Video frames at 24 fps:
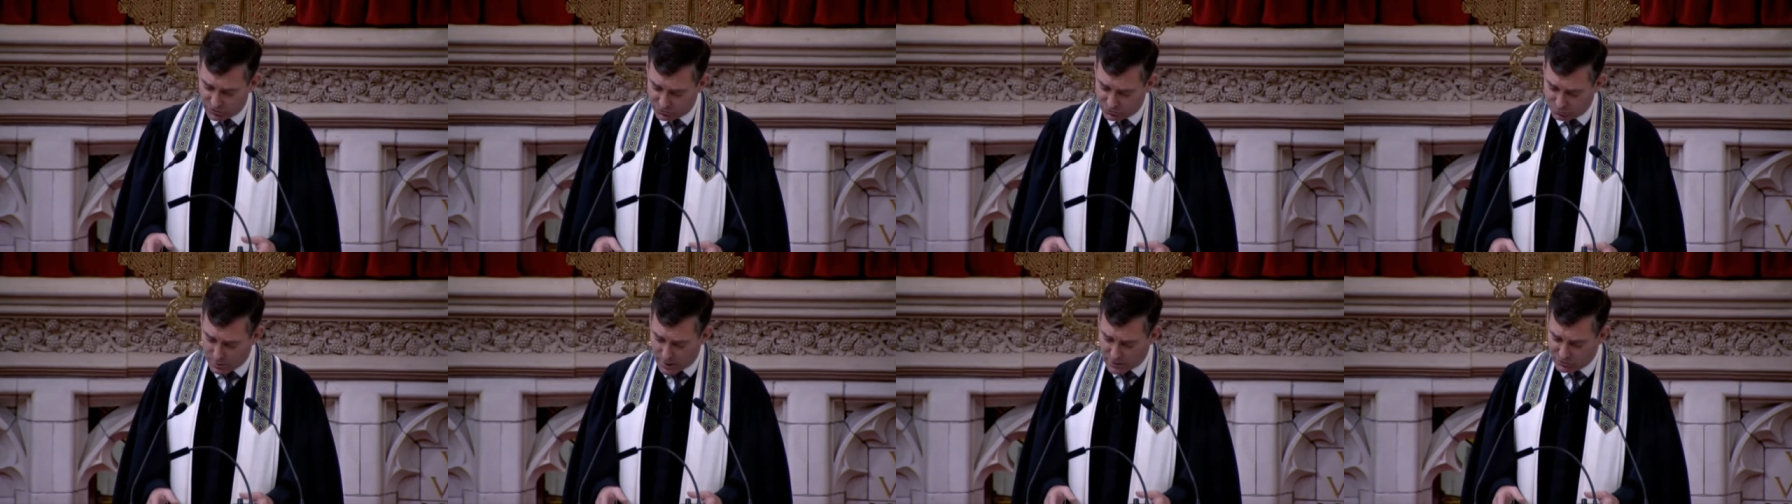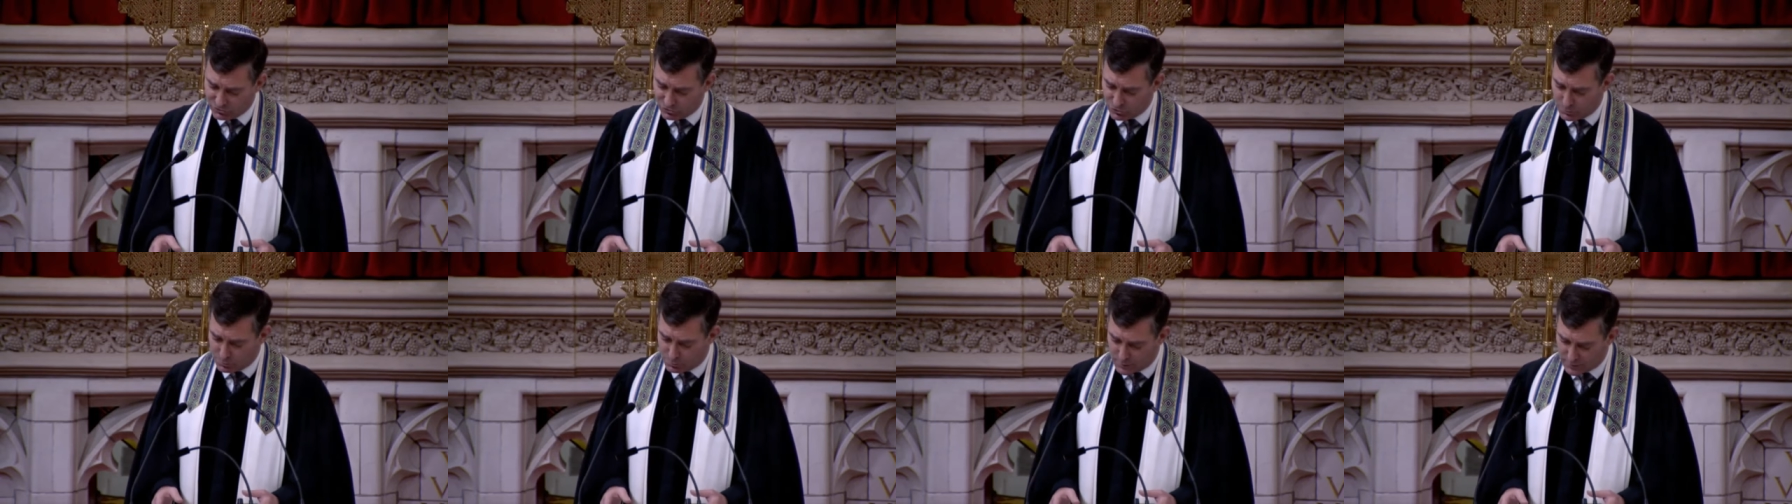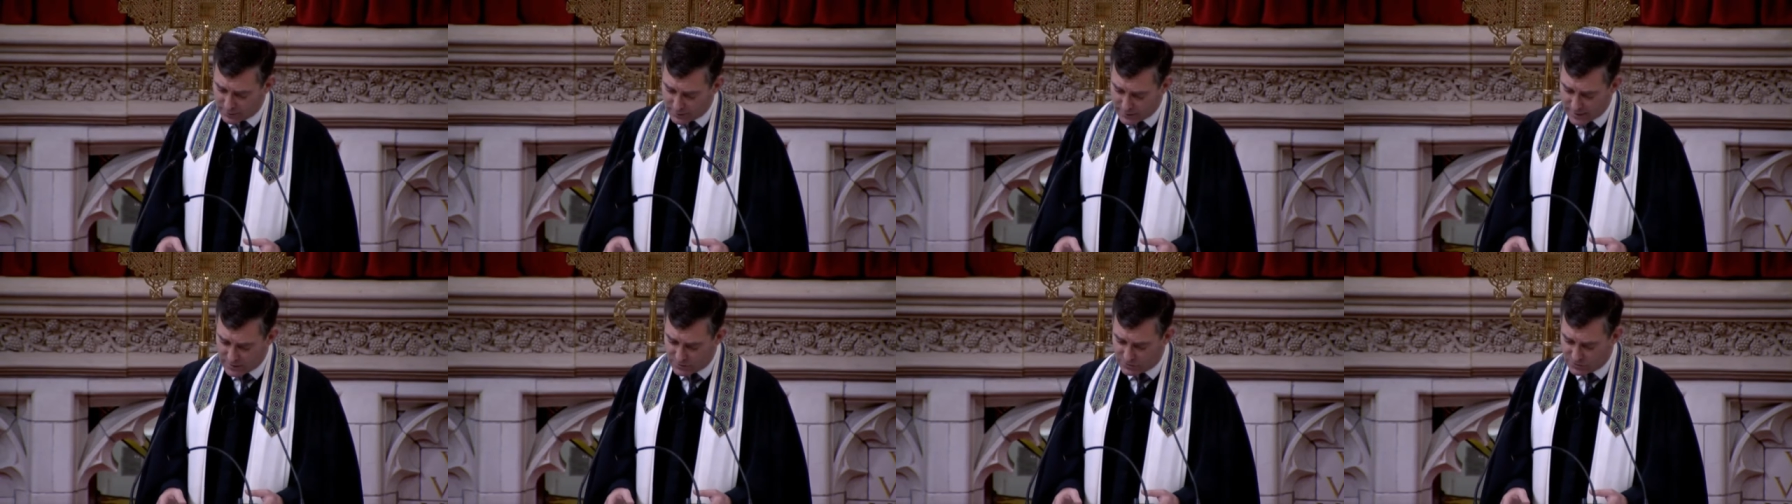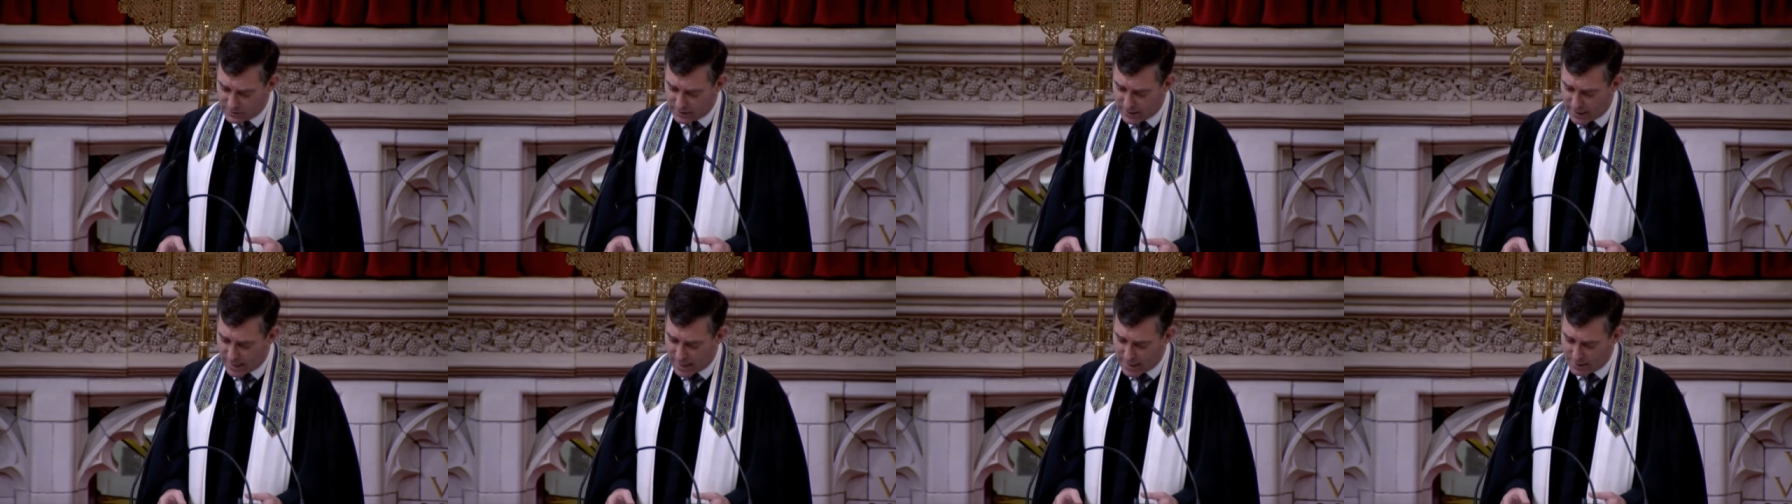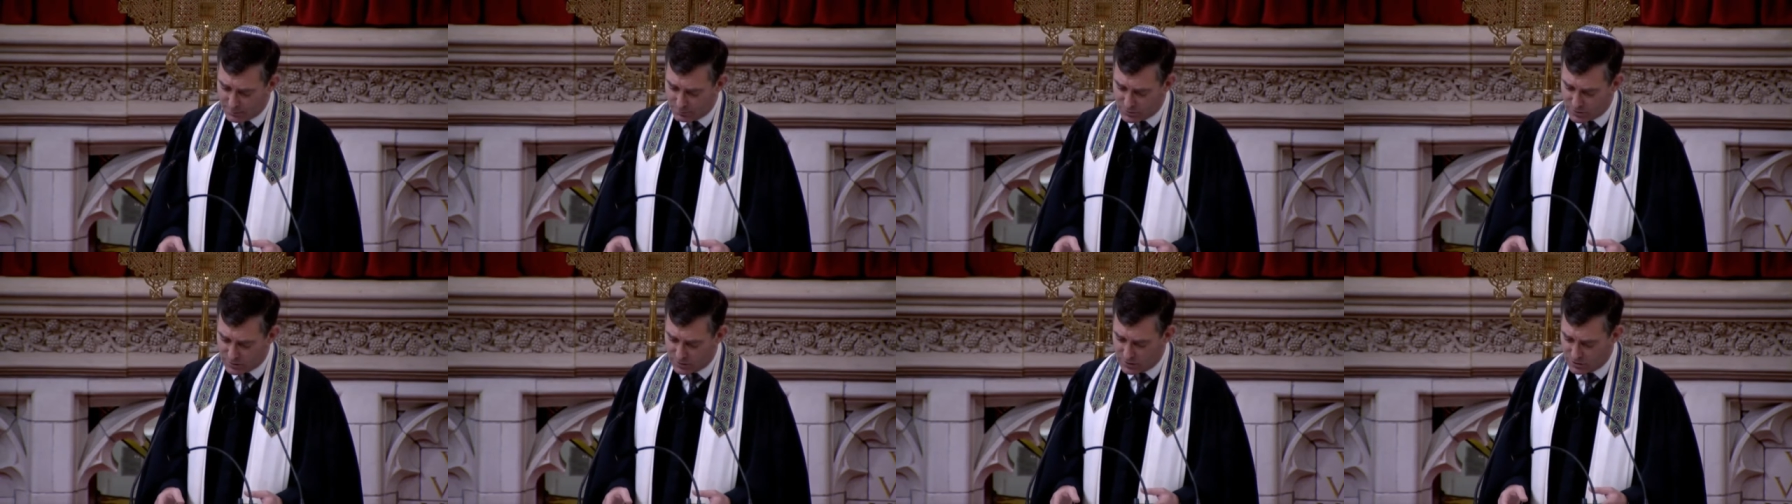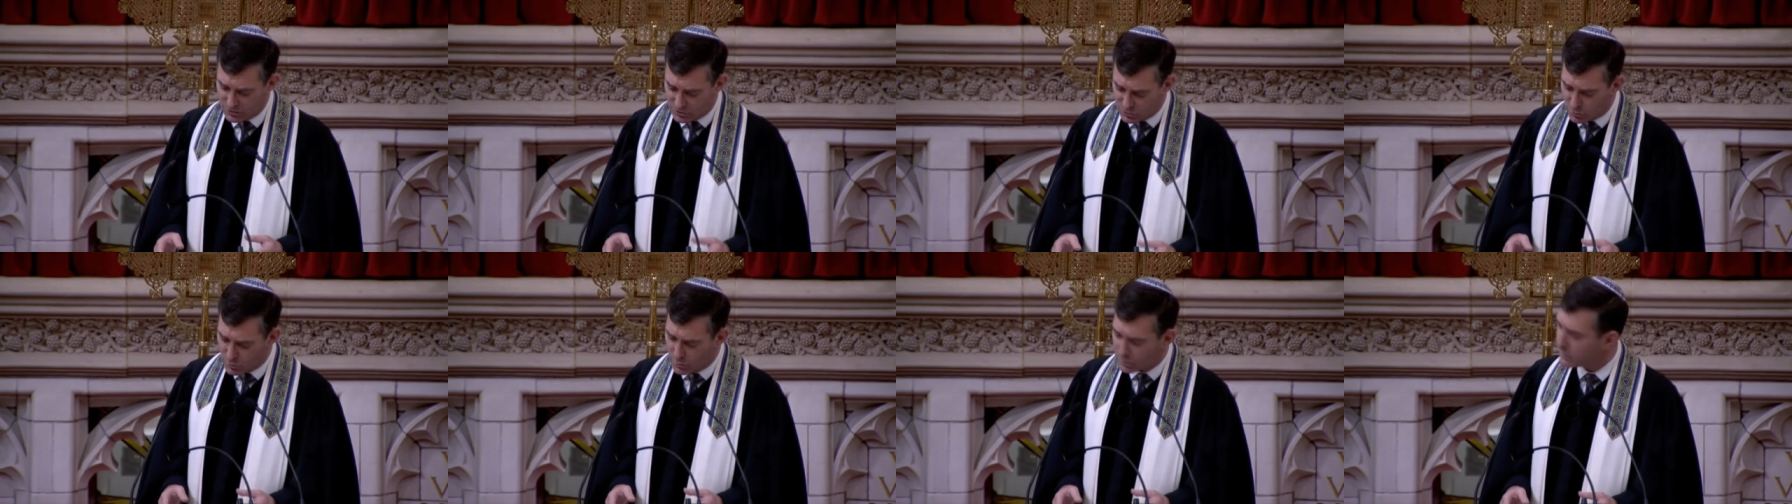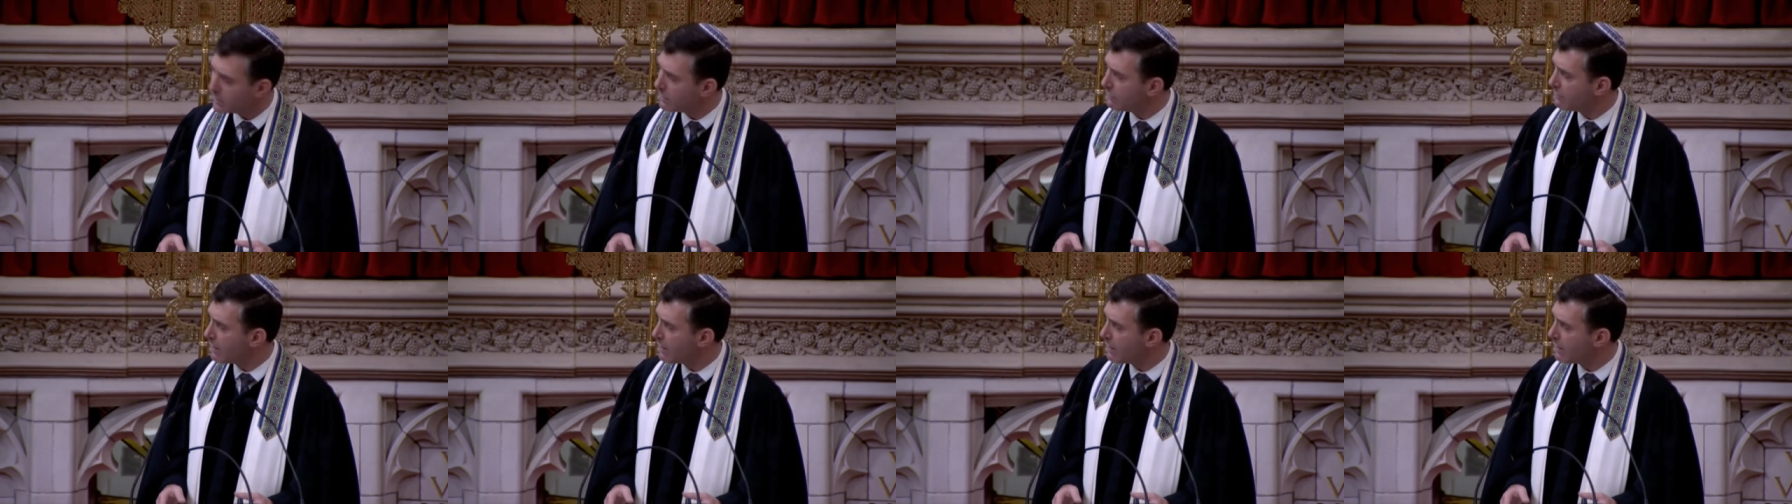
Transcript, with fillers: special police came to the door of